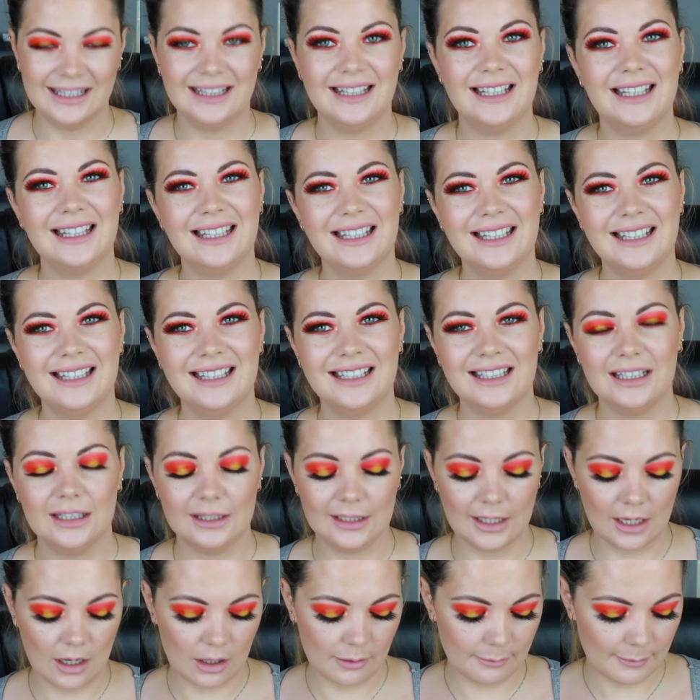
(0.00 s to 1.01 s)
They,
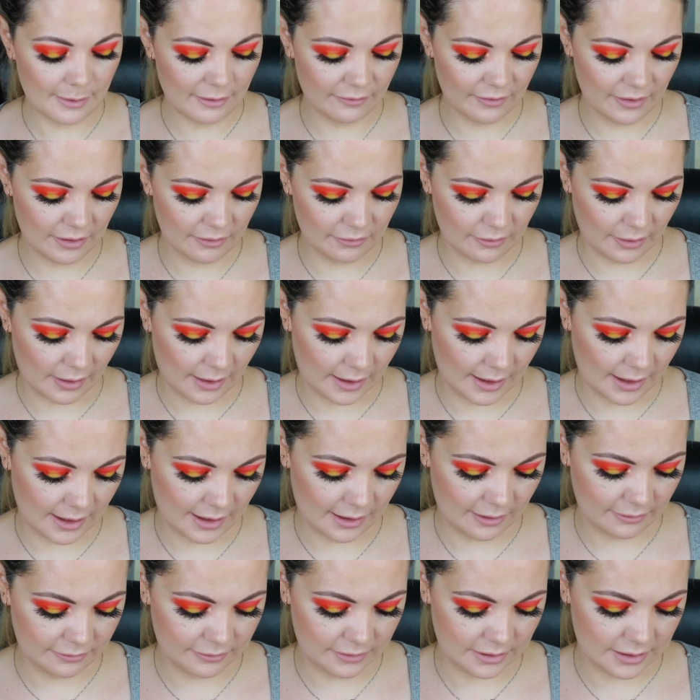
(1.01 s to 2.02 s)
they aren't my favourite I
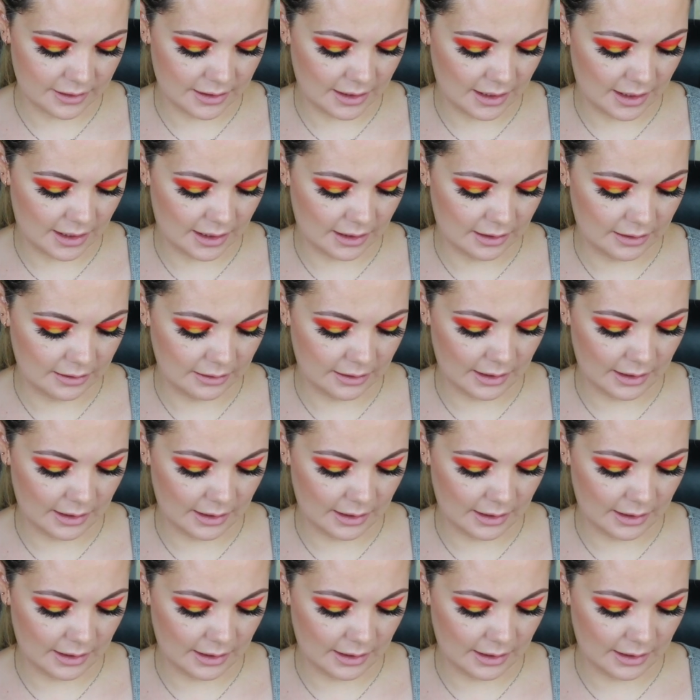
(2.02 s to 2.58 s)
have to say,